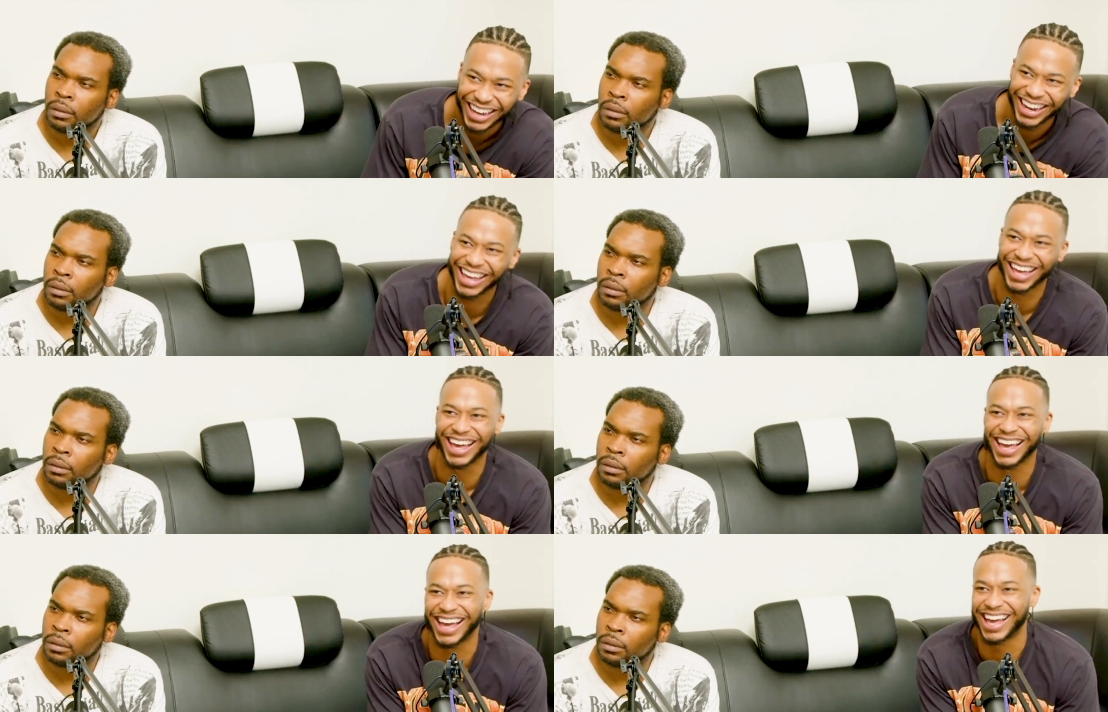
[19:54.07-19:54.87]

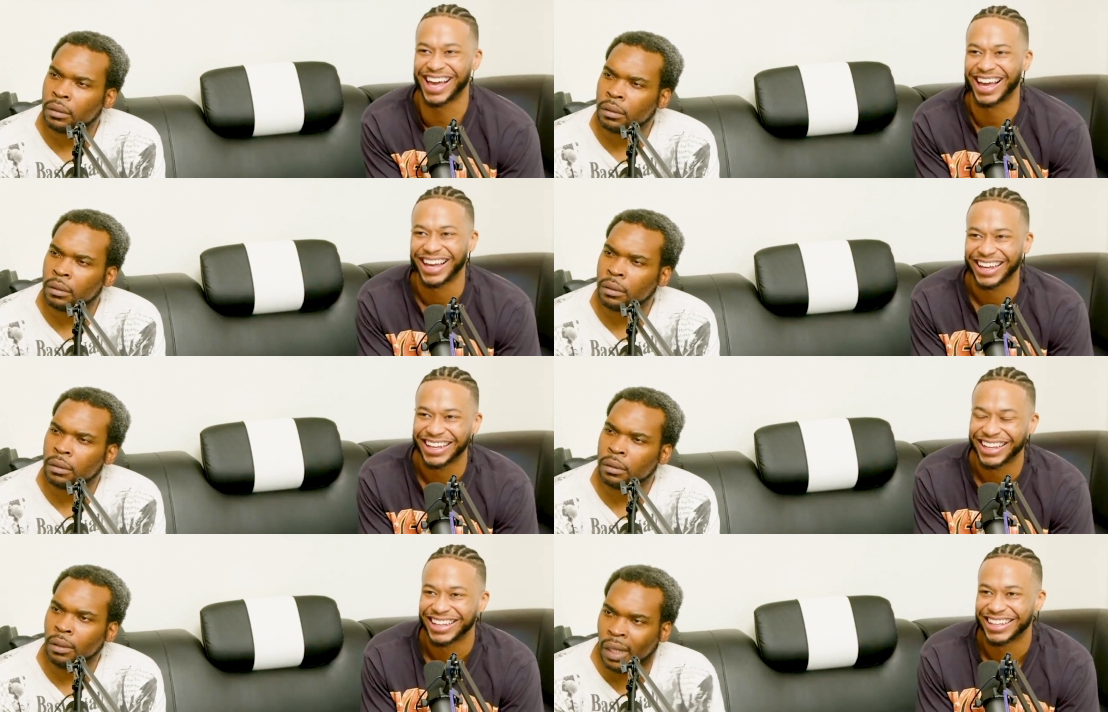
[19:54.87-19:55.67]

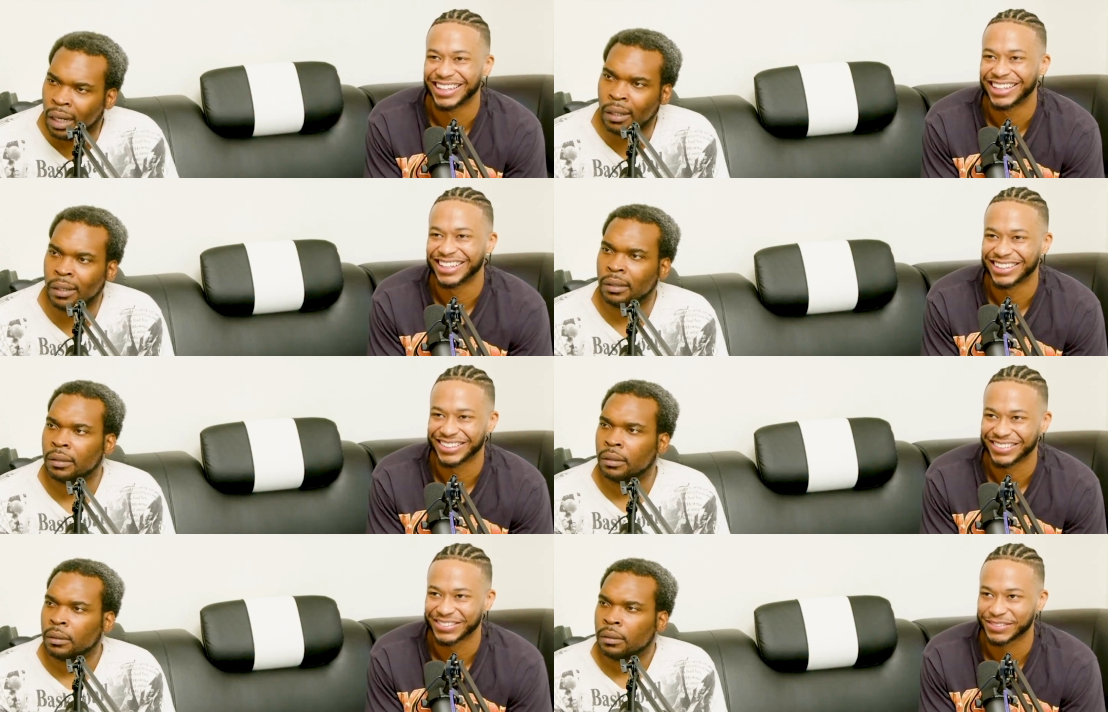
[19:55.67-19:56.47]

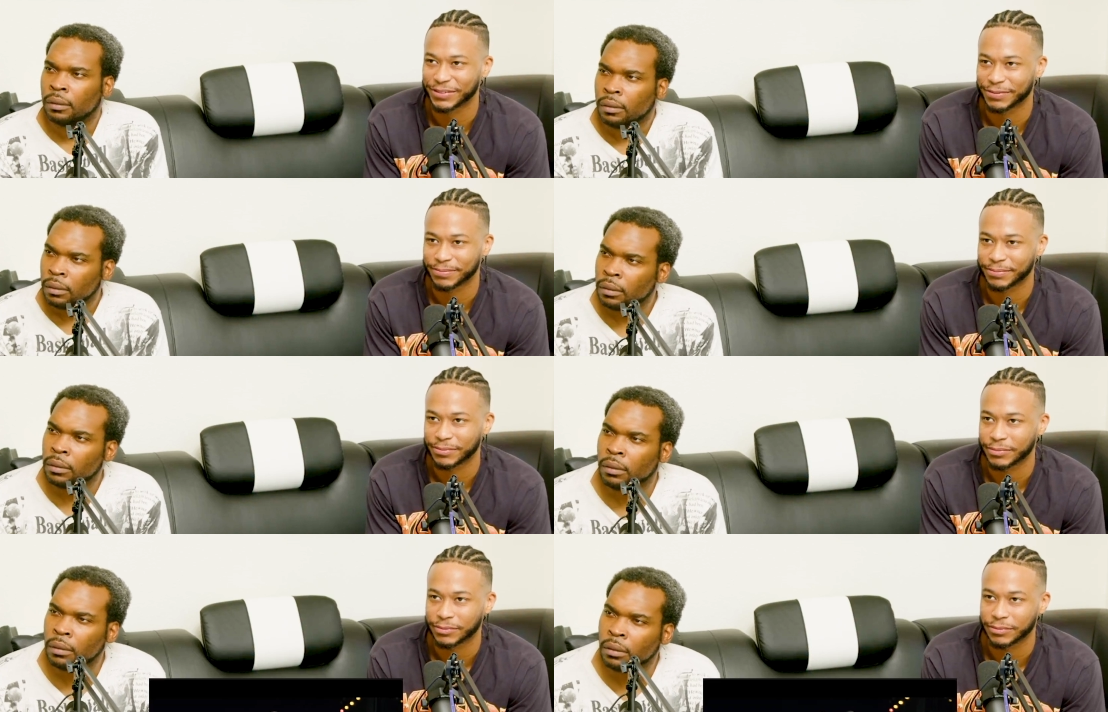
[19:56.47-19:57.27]

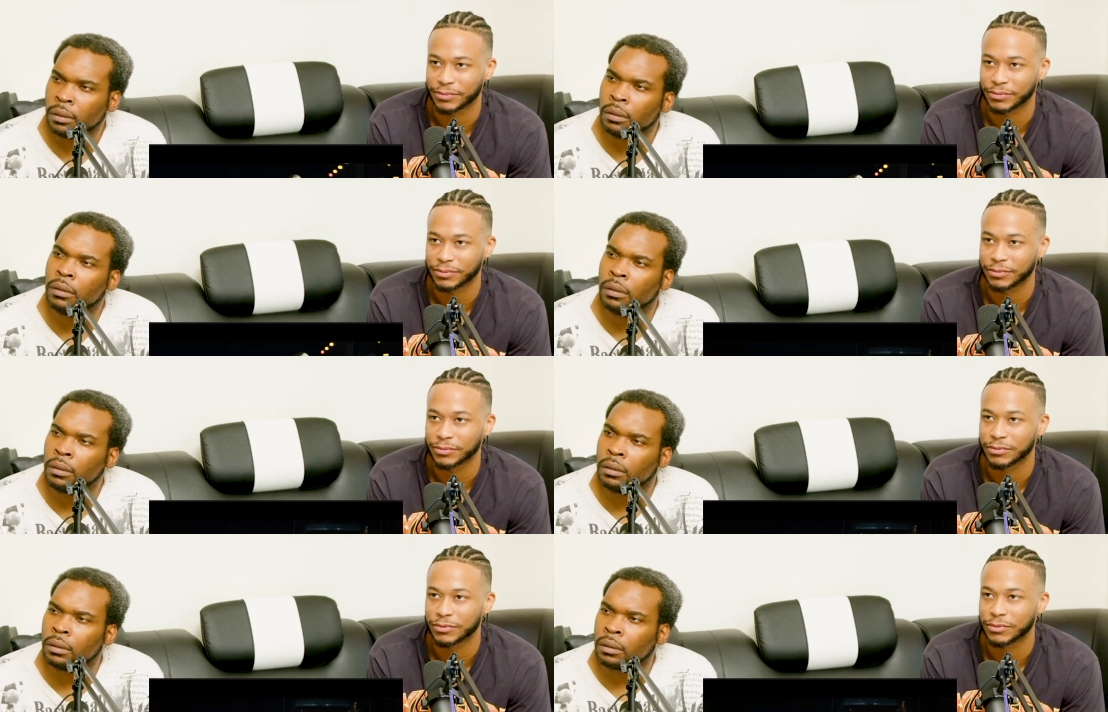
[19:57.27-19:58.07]

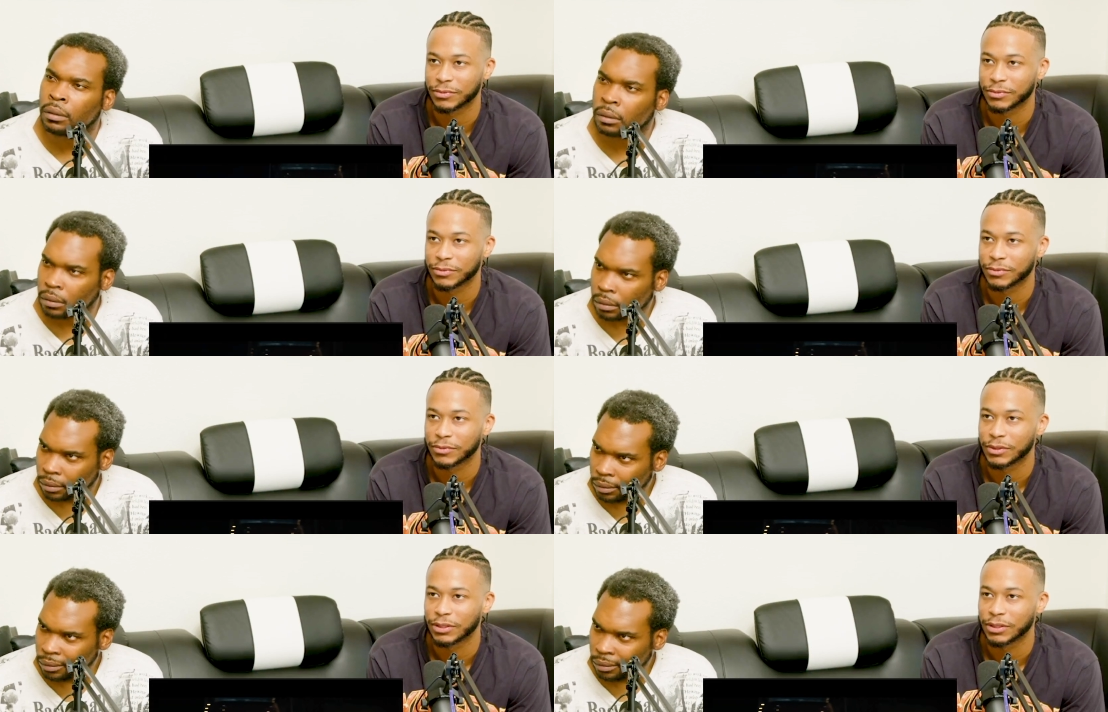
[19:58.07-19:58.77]
(no one is talking)